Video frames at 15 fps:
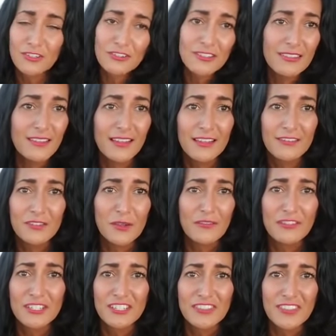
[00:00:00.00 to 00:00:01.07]
You're in love, you
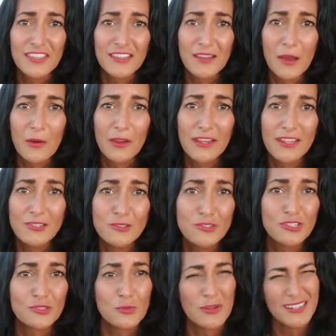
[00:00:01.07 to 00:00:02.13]
have a good thing going, and you
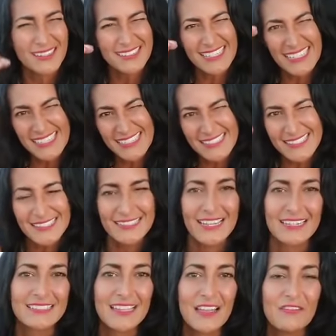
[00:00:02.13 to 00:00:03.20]
just want to take it to the
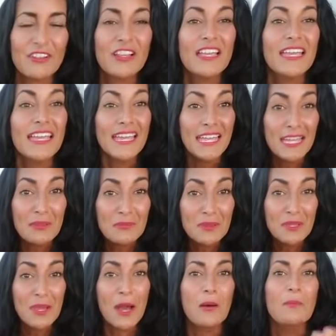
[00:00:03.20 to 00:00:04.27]
next level, hit
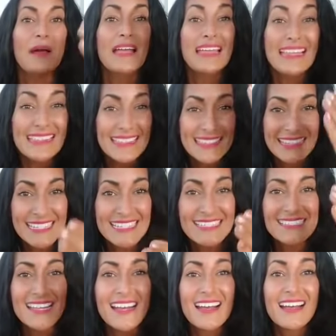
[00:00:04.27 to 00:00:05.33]
me up.
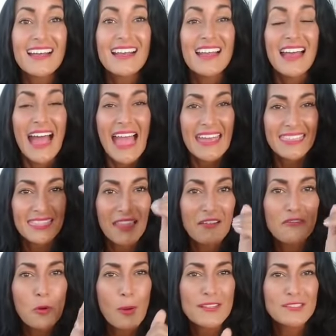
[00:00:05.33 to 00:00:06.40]
Lisa at
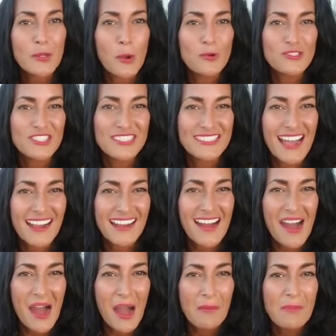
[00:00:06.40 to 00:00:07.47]

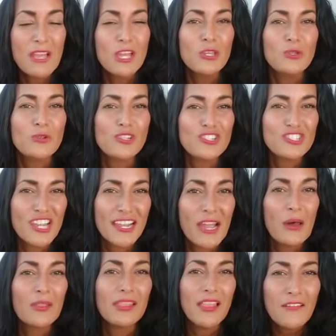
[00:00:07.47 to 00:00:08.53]
lovequestcoaching.com. You can check
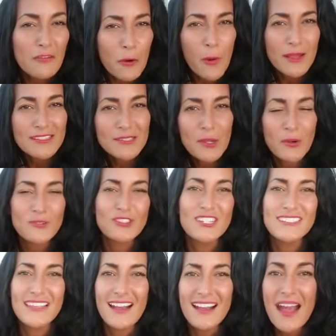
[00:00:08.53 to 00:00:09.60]
out
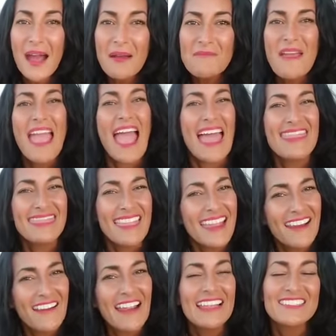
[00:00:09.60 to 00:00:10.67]
lovequestcoaching.com and
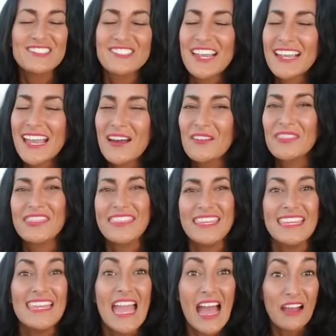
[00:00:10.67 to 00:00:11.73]
there check out
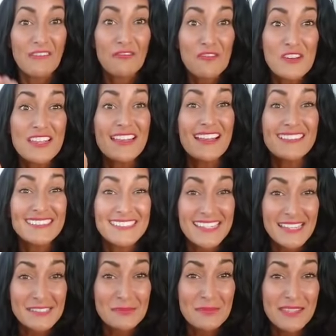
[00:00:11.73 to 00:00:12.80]
the free
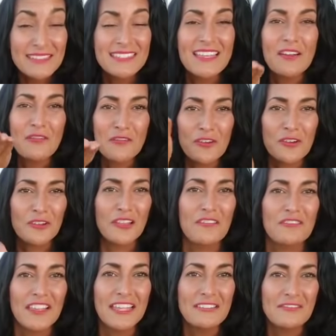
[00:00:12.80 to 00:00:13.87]
assessment for your
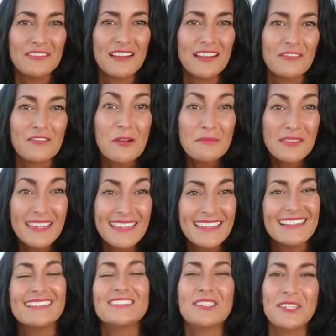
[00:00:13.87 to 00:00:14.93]
love life from
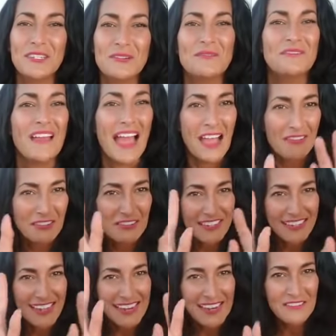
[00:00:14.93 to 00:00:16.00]
me to you. Have a
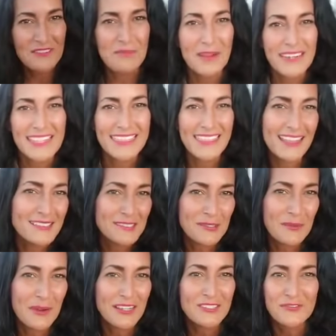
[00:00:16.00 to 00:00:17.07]
great night, everybody. Thanks
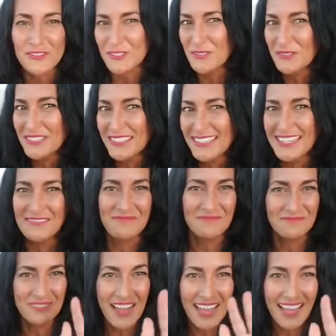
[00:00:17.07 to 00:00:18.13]
so much for tuning
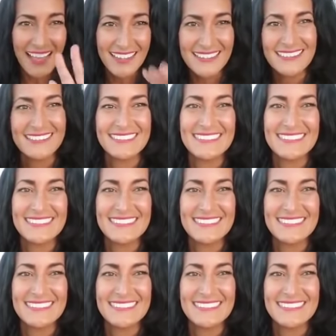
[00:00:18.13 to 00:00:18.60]
in. Bye.